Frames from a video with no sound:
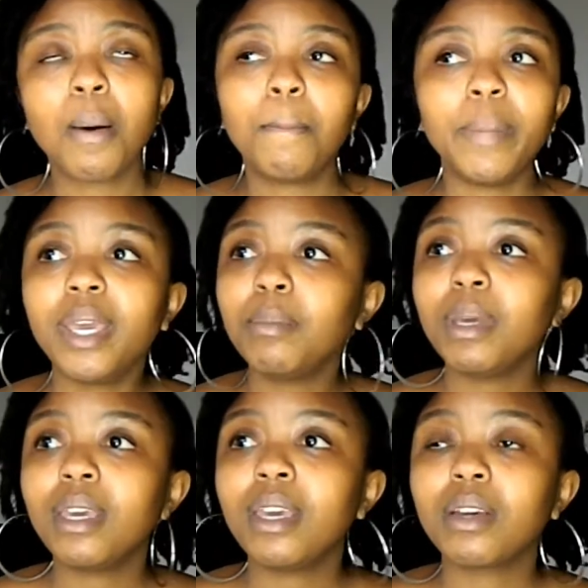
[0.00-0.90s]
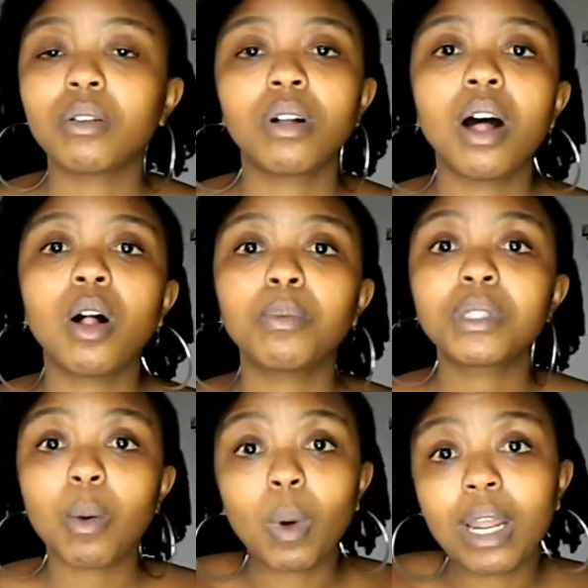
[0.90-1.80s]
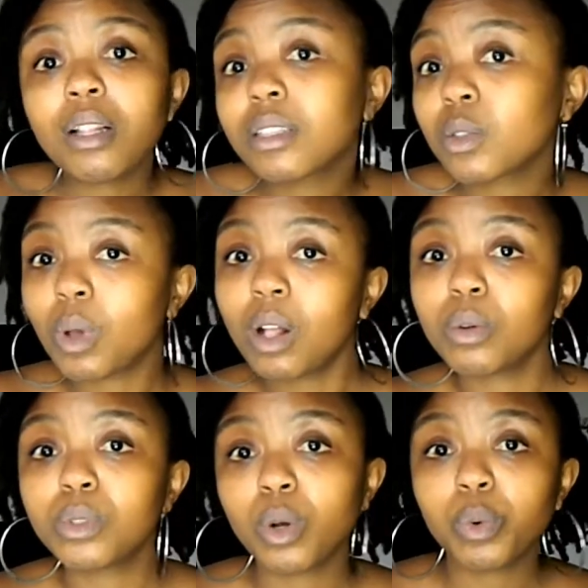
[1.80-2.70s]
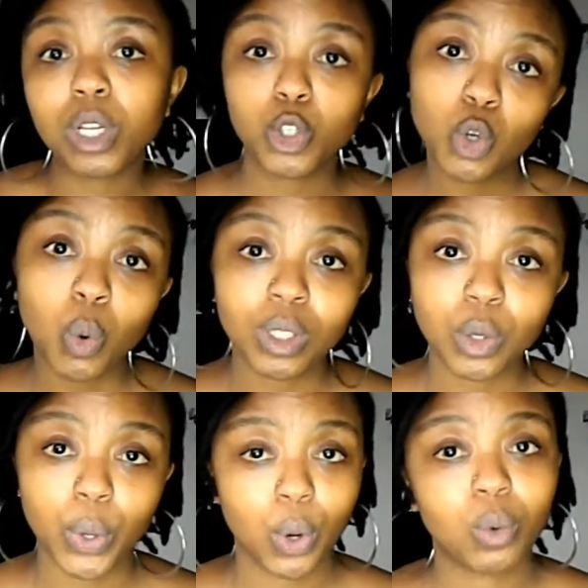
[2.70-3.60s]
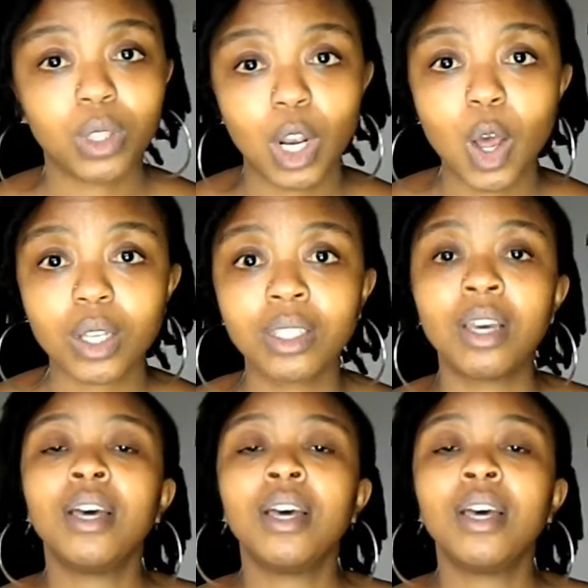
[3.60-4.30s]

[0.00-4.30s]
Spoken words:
Maybe it'll help someone else as well who's not really sure what's going on with their locks.